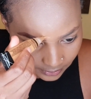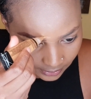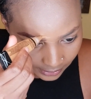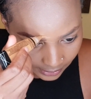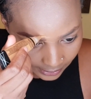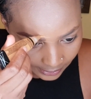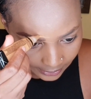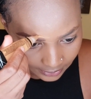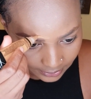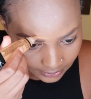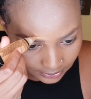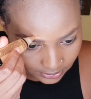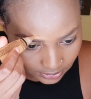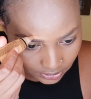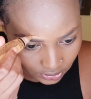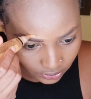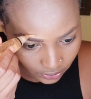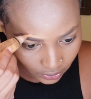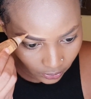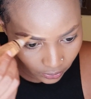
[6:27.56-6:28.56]
like
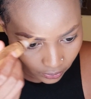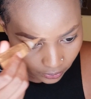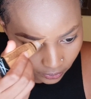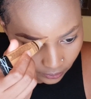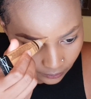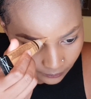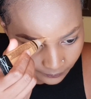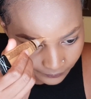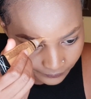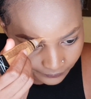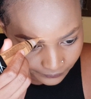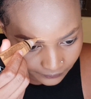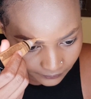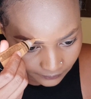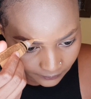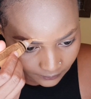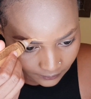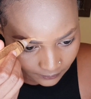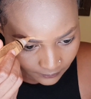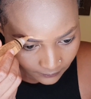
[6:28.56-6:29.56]
so,
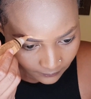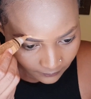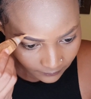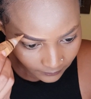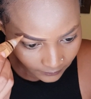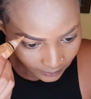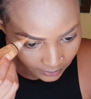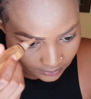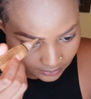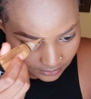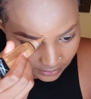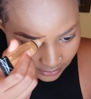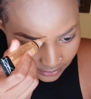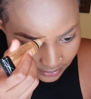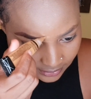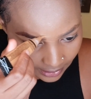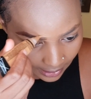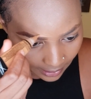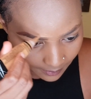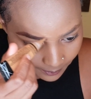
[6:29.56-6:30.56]

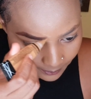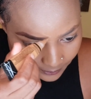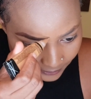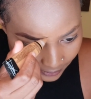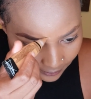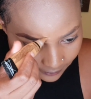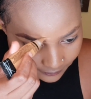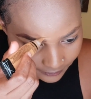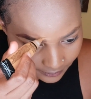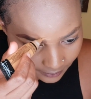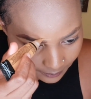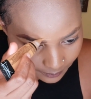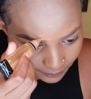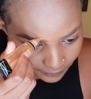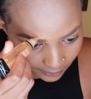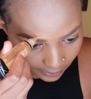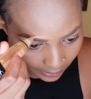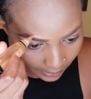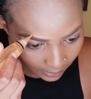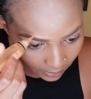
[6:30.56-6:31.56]
just above the
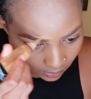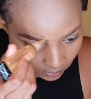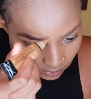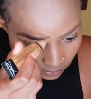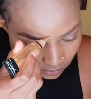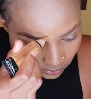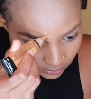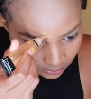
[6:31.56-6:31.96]
brow.